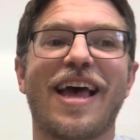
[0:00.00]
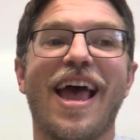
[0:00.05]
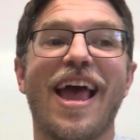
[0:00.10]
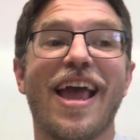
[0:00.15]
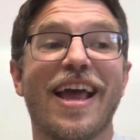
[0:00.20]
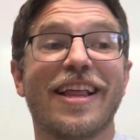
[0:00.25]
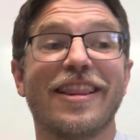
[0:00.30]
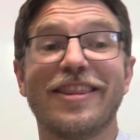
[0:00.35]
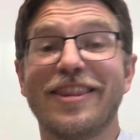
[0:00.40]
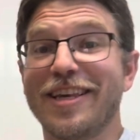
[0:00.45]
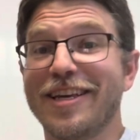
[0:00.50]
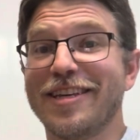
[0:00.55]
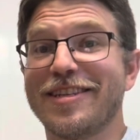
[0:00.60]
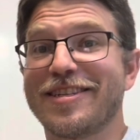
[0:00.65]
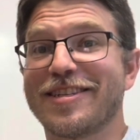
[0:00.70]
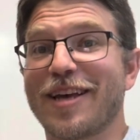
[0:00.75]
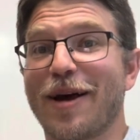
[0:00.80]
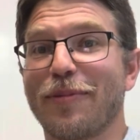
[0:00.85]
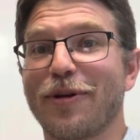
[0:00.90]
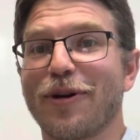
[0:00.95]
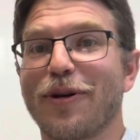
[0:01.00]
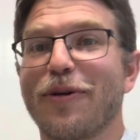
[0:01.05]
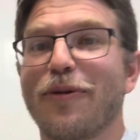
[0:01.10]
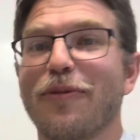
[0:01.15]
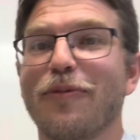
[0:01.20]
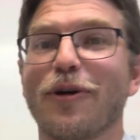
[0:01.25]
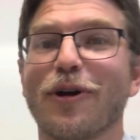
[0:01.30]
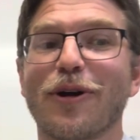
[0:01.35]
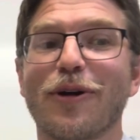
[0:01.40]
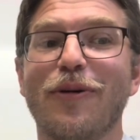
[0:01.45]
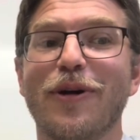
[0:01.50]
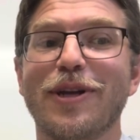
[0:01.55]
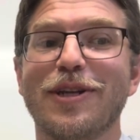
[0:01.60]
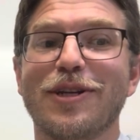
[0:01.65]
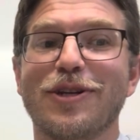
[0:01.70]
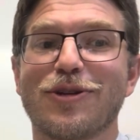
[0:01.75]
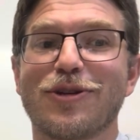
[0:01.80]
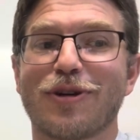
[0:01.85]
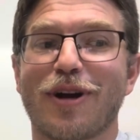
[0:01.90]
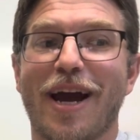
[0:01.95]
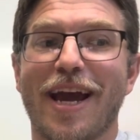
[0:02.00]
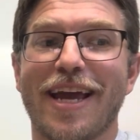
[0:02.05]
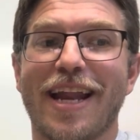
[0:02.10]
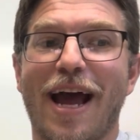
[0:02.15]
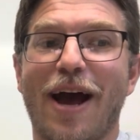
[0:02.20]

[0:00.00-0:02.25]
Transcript: and this summer we're going to try it